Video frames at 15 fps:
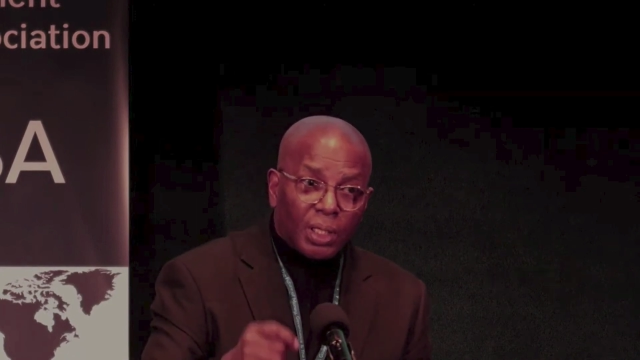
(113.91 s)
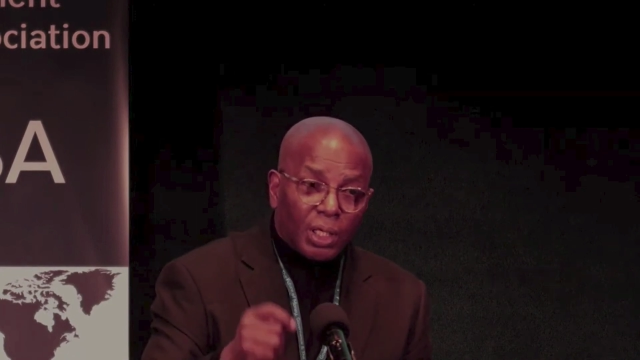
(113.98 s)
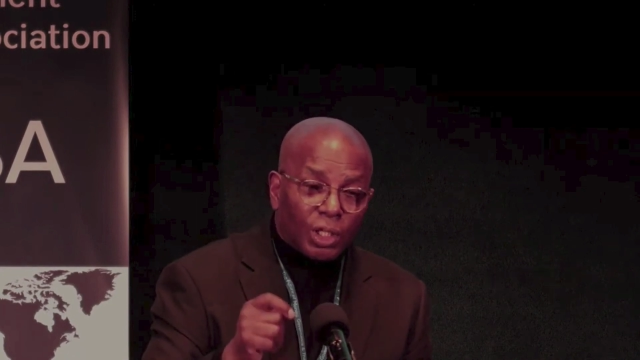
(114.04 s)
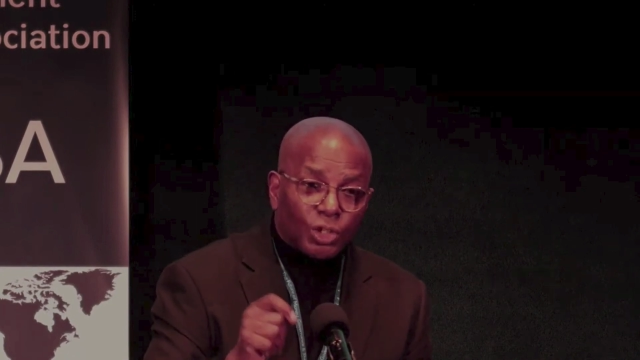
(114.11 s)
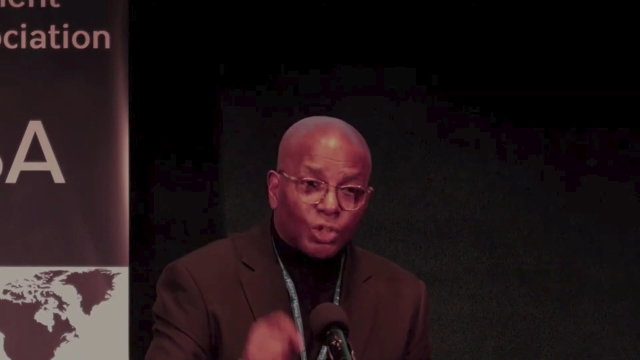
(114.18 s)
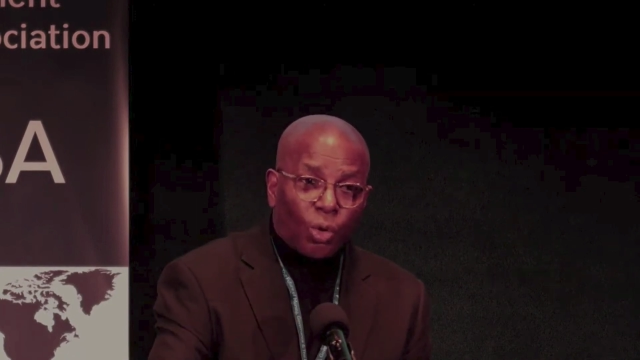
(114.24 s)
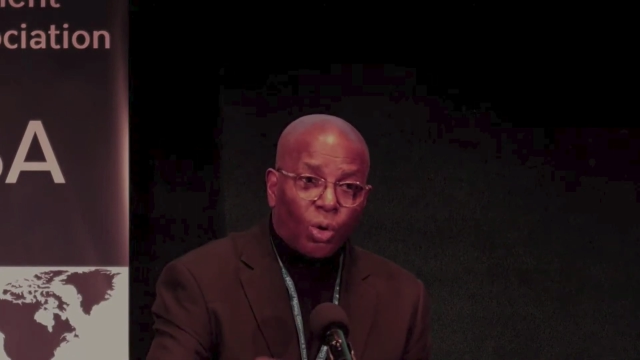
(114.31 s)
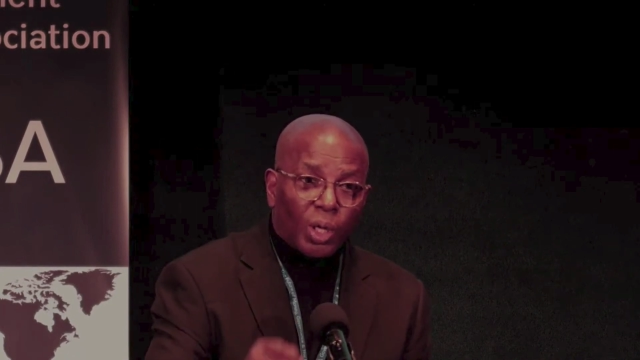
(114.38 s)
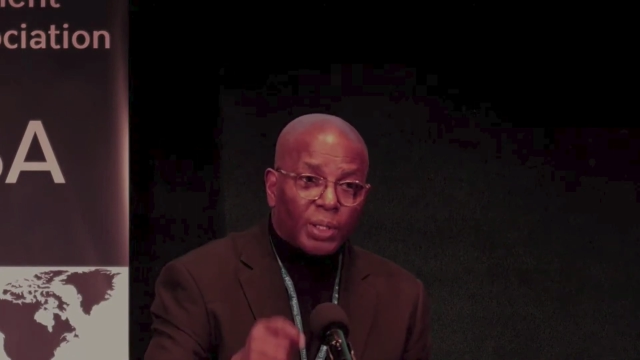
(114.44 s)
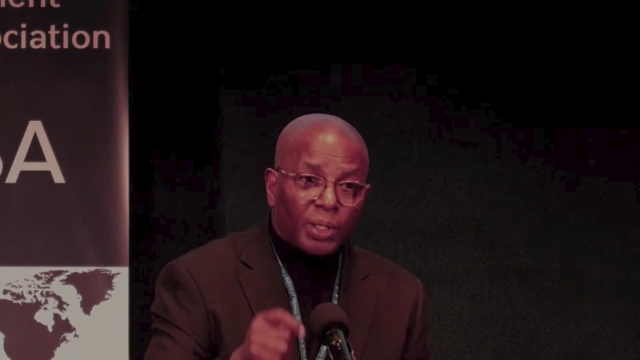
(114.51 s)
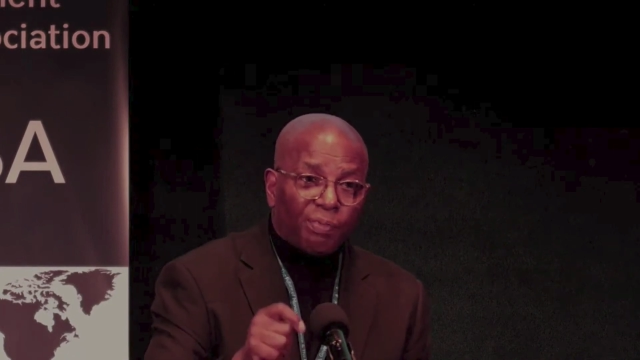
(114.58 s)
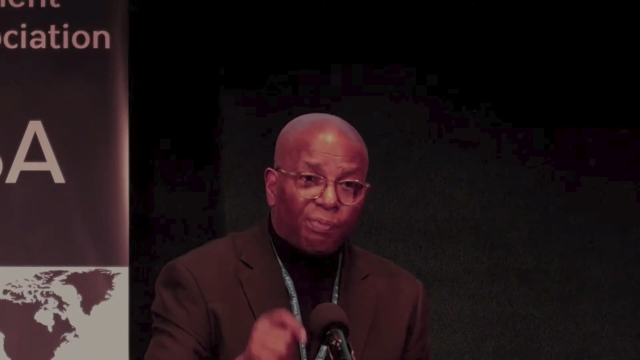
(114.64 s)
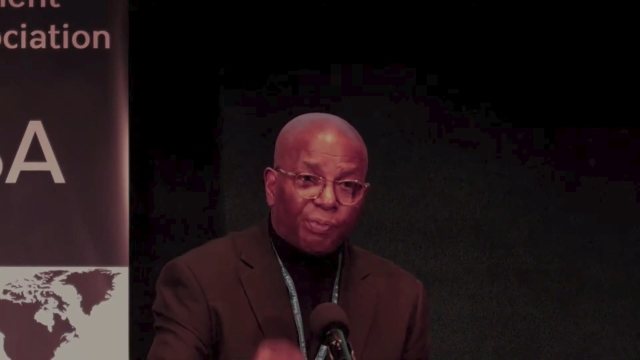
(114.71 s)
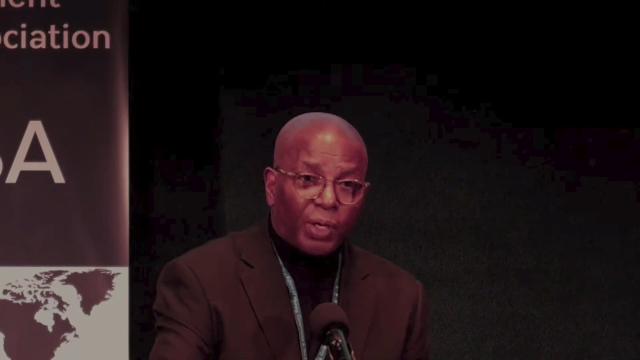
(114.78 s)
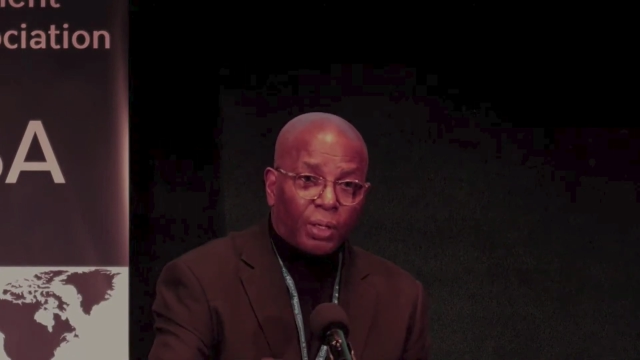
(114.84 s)
is on
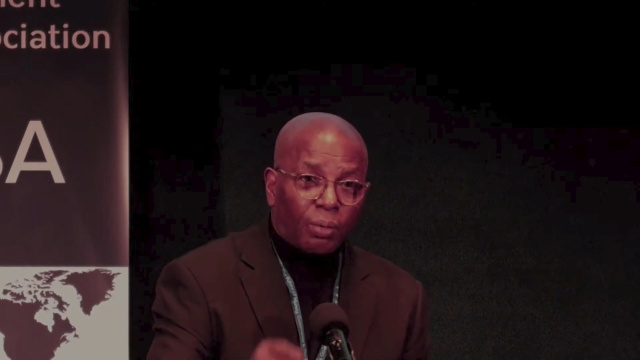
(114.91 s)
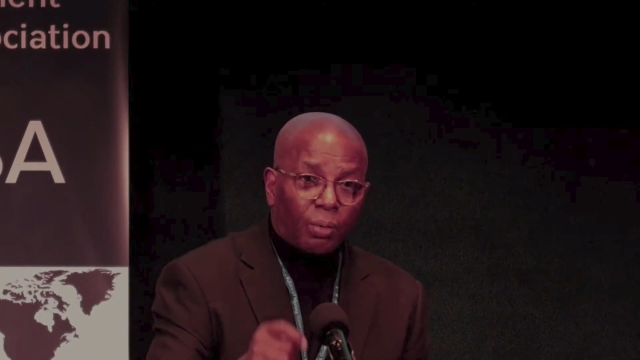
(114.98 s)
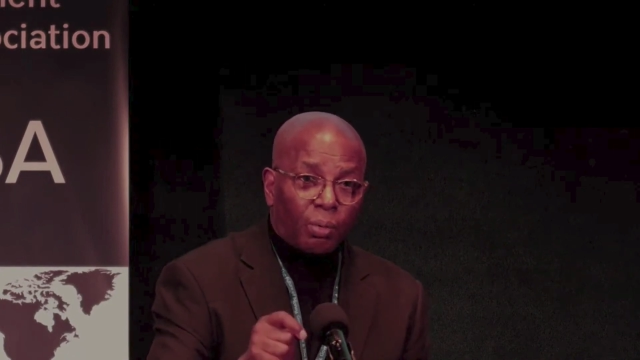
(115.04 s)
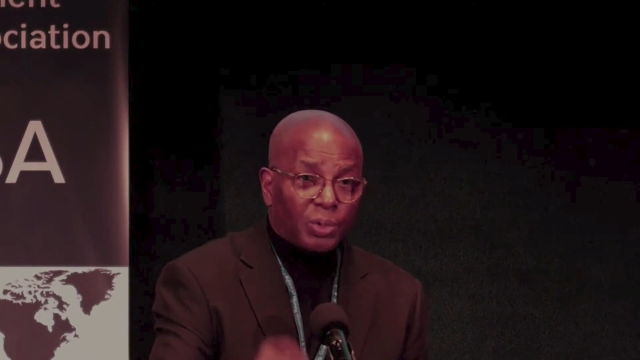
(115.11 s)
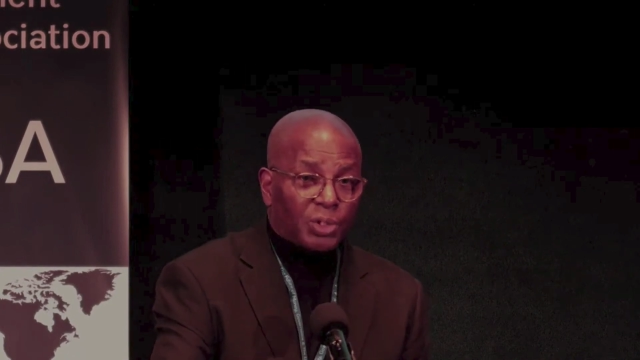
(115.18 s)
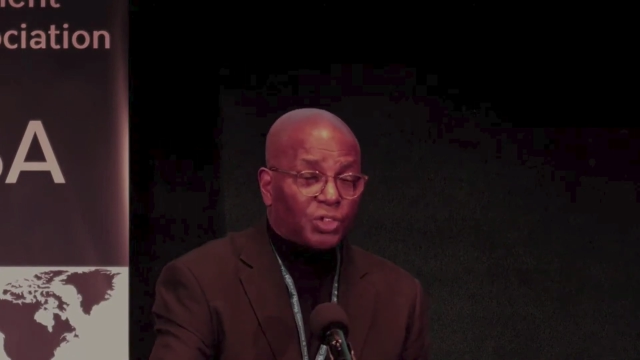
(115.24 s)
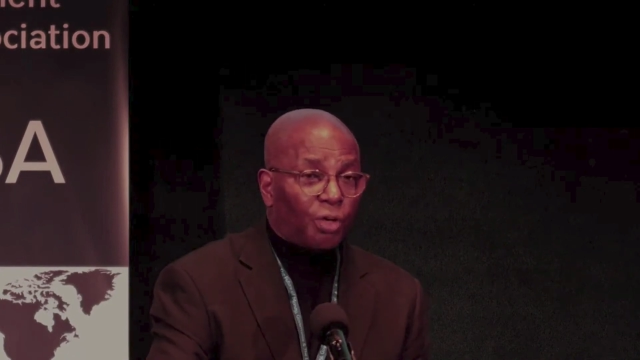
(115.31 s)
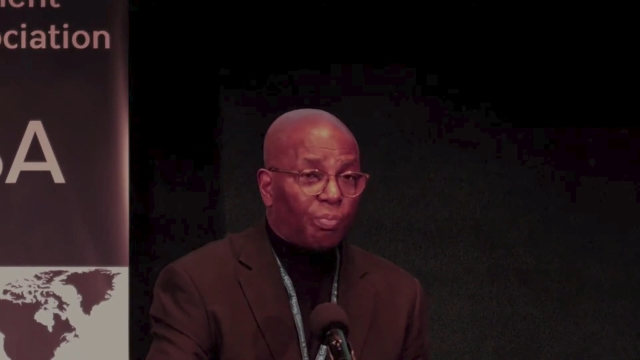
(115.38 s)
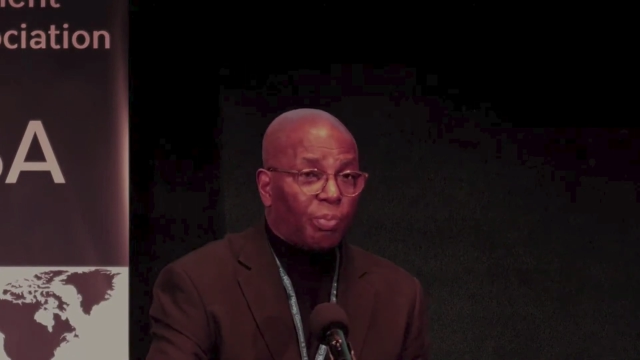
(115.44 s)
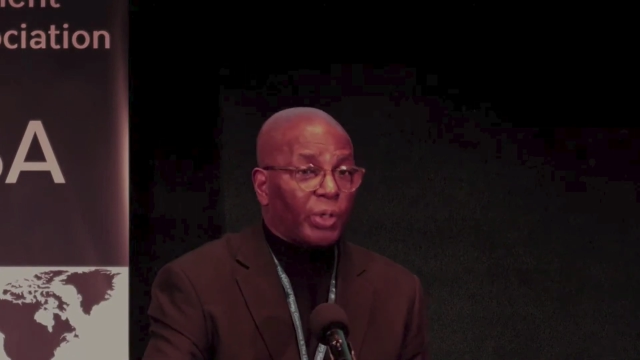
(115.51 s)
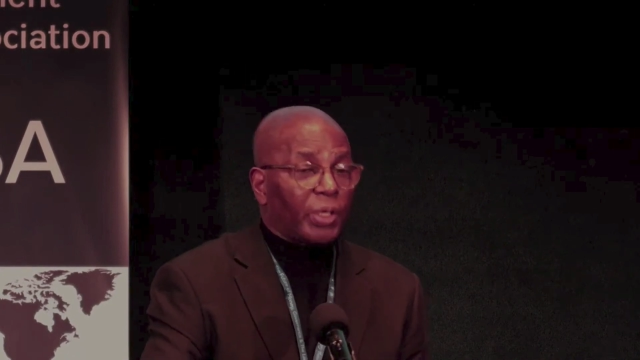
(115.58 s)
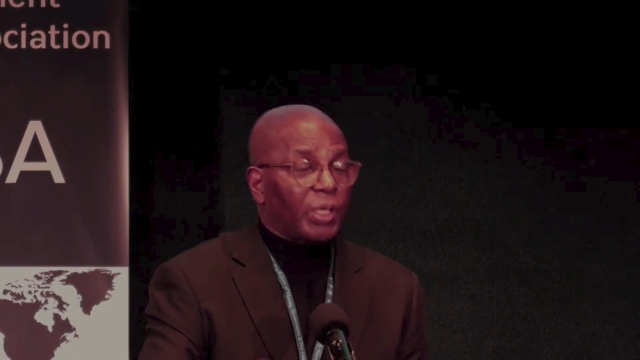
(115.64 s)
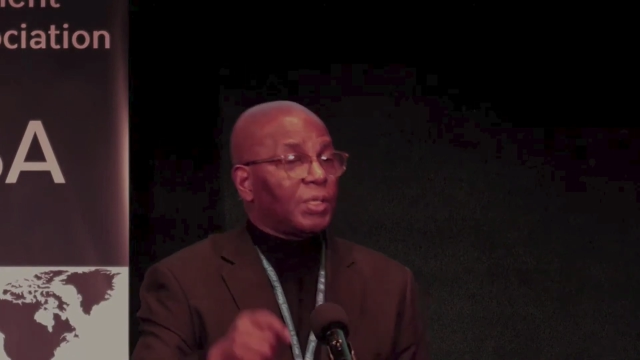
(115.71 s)
the Federal Reserve Board.